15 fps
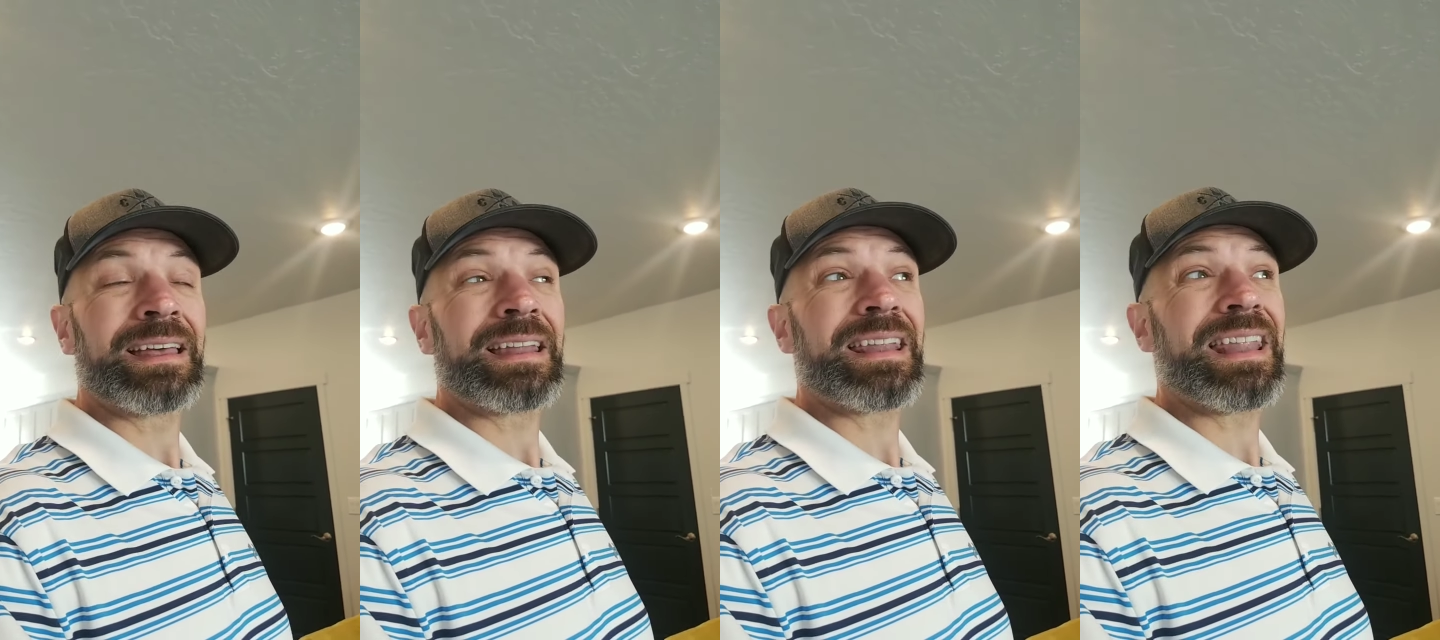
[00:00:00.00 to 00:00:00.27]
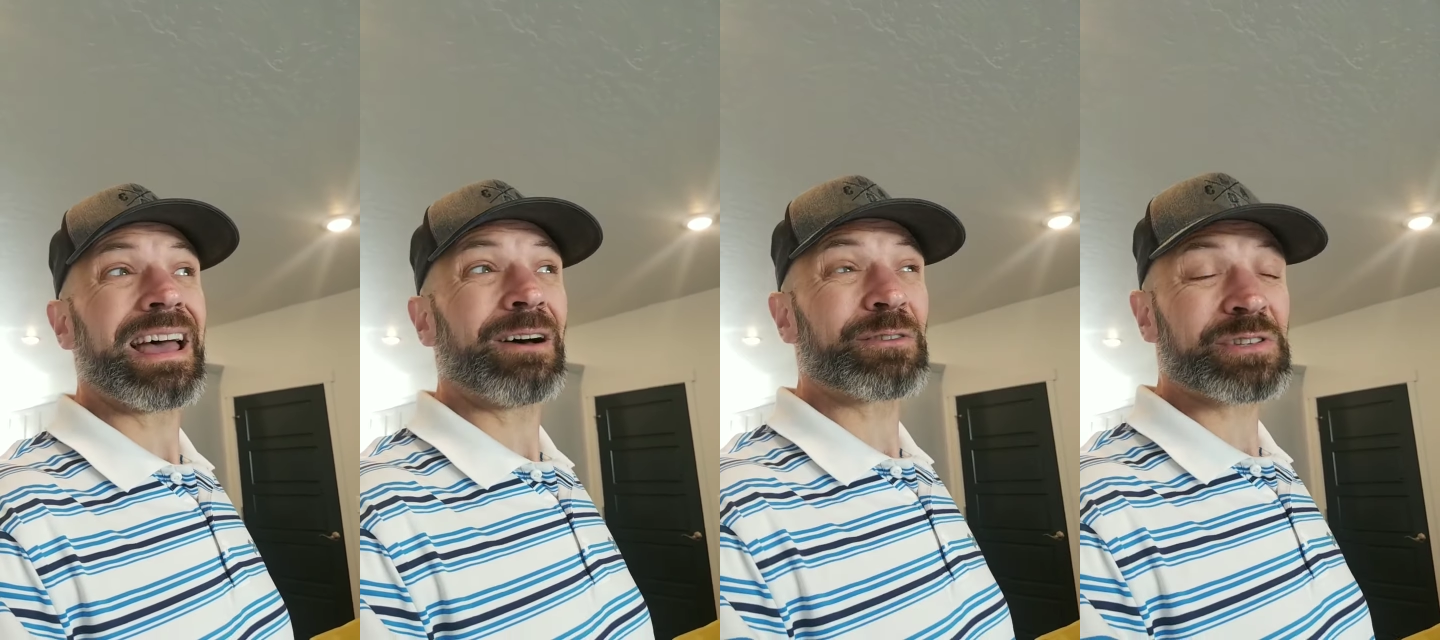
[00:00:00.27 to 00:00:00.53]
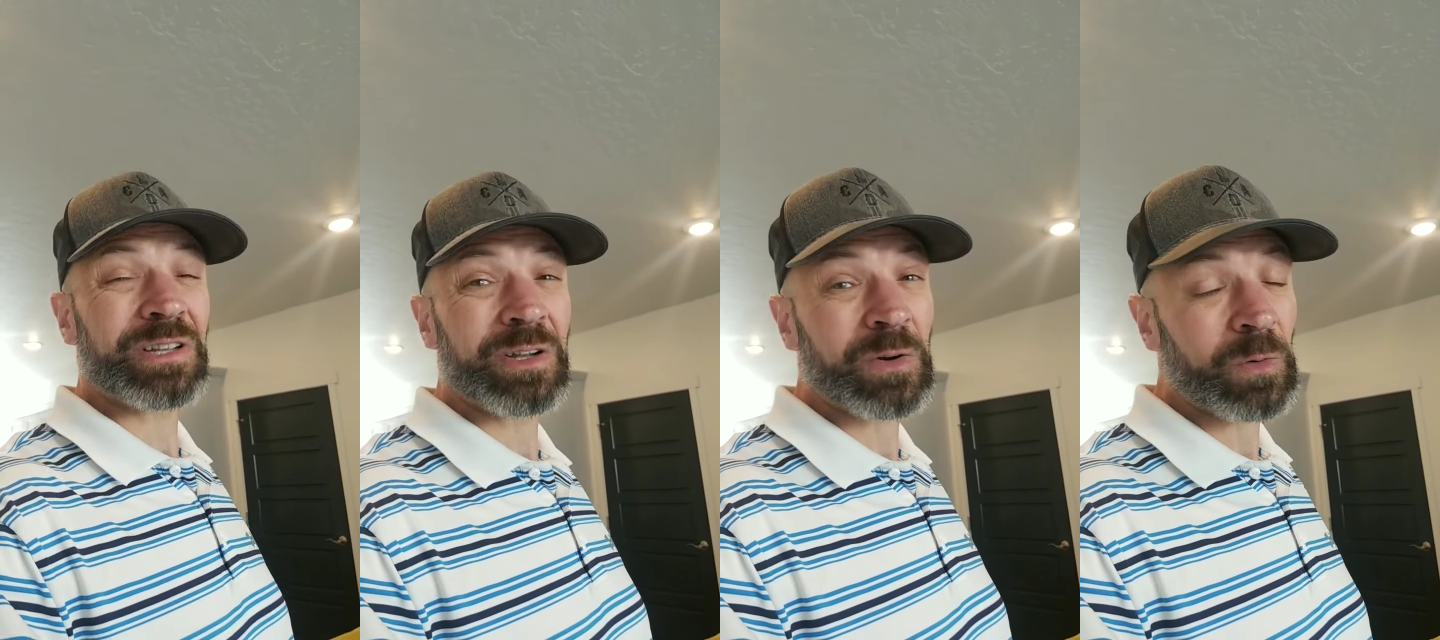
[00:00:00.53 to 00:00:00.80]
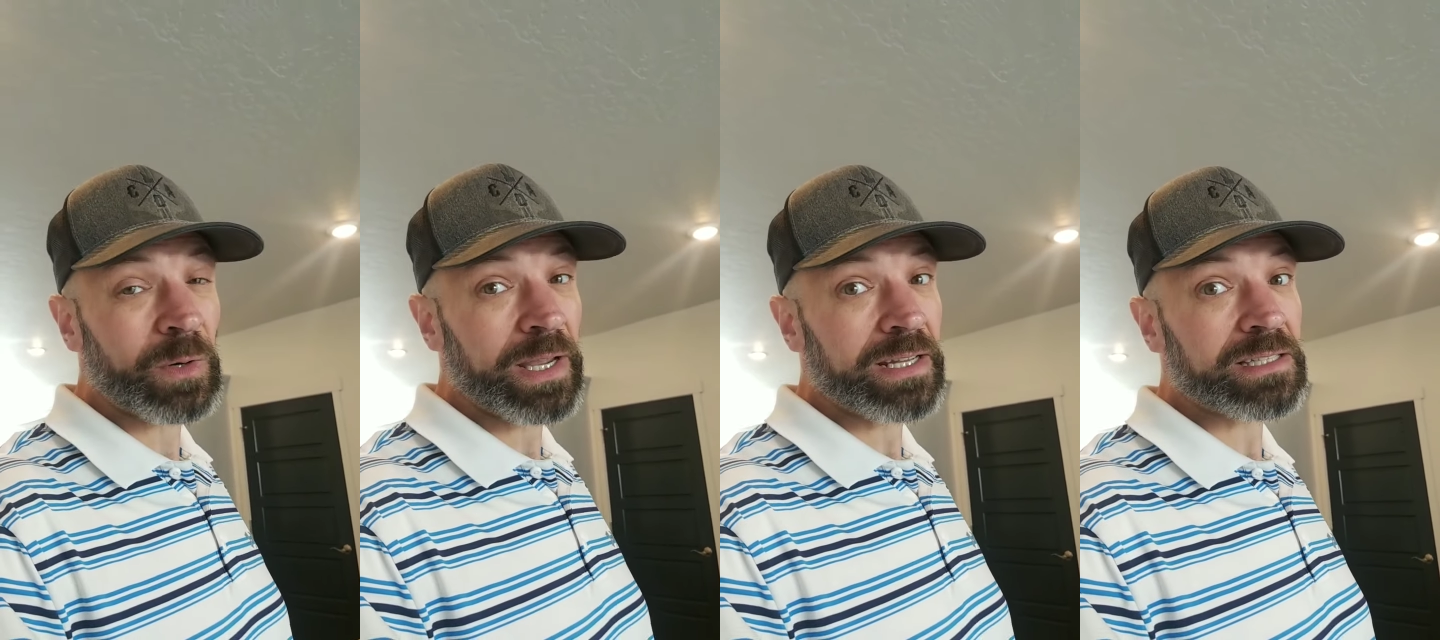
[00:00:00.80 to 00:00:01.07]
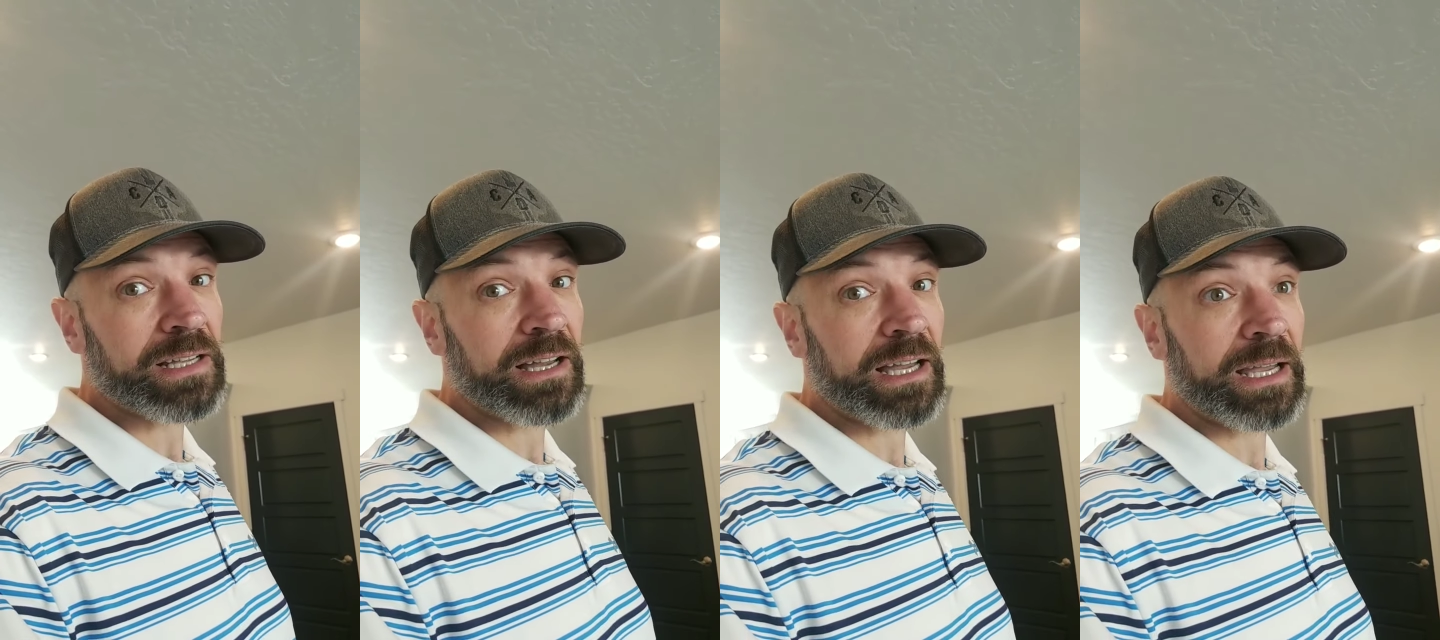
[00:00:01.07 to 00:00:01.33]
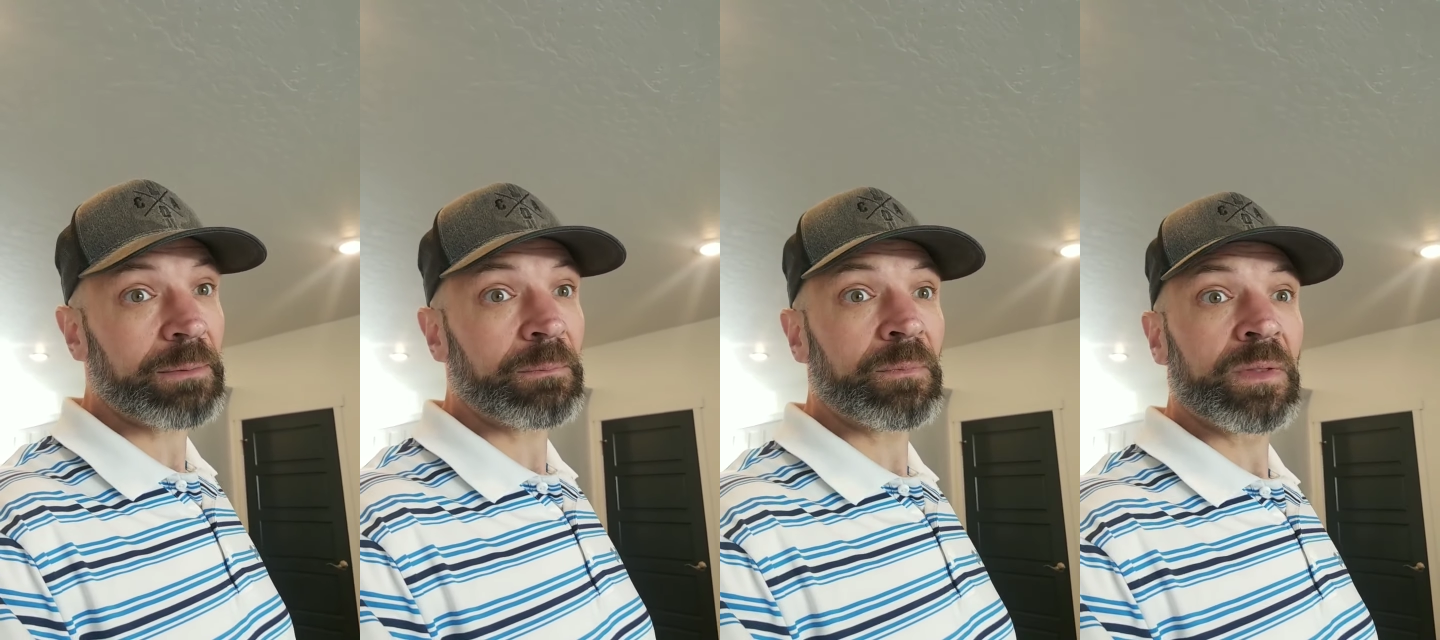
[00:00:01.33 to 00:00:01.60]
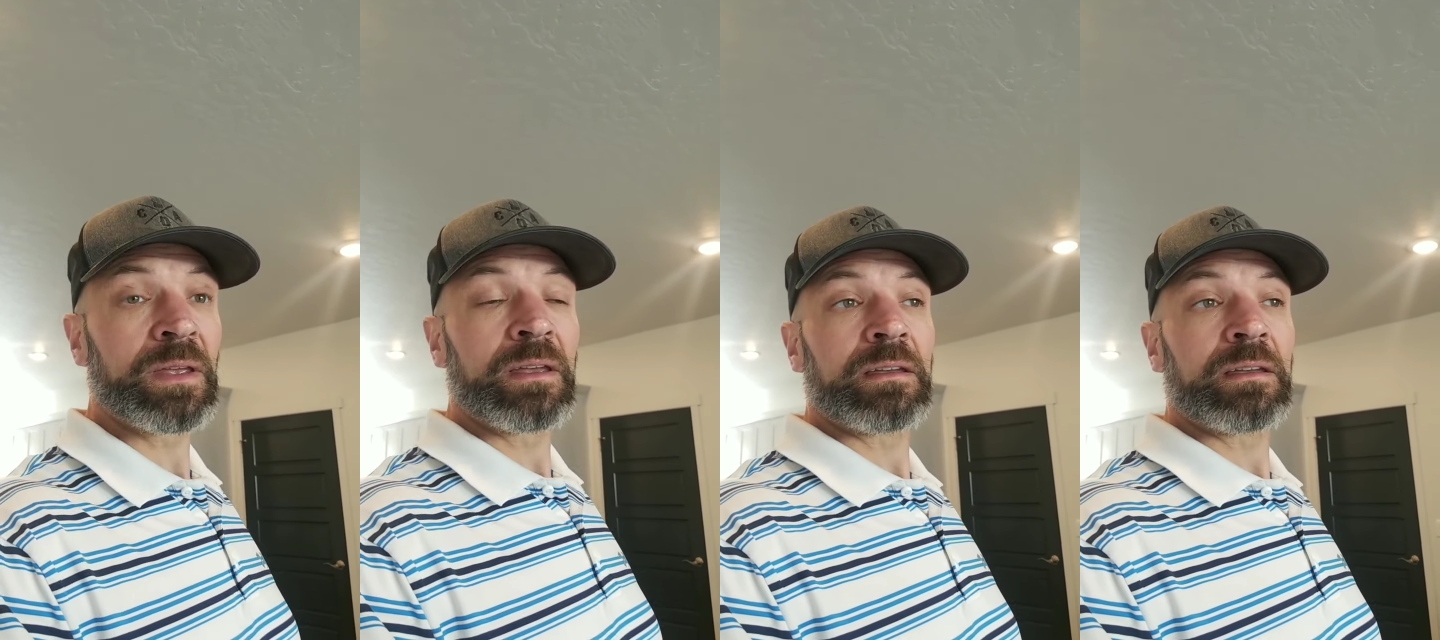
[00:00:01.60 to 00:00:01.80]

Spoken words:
now is a great time.